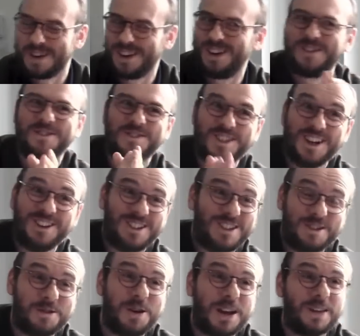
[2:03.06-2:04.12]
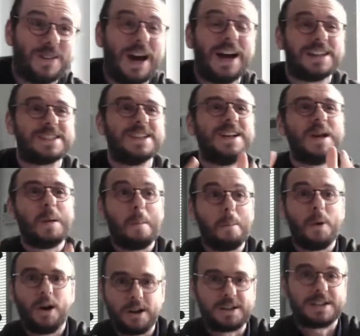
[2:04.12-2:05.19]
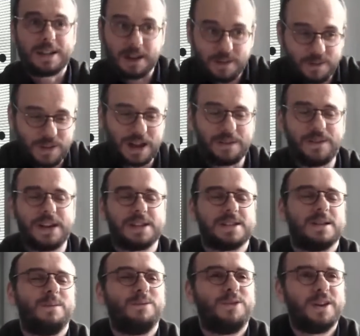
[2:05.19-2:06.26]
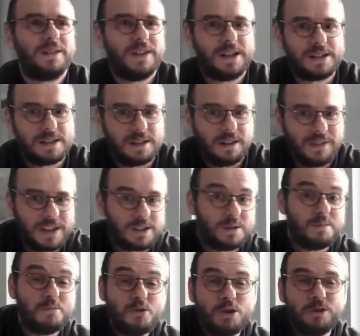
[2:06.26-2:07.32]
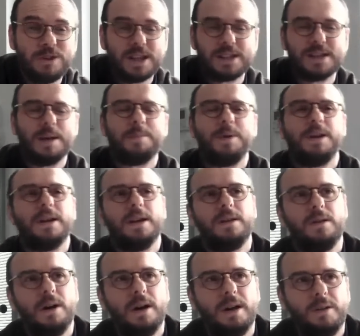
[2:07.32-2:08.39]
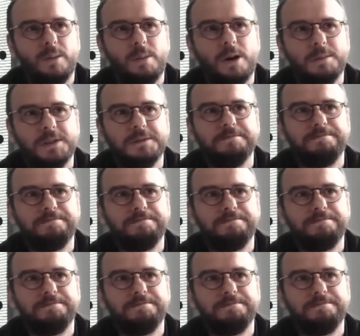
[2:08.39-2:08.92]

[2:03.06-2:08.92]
a lot of charities doing that, but that's something that's a move that's happening at the moment.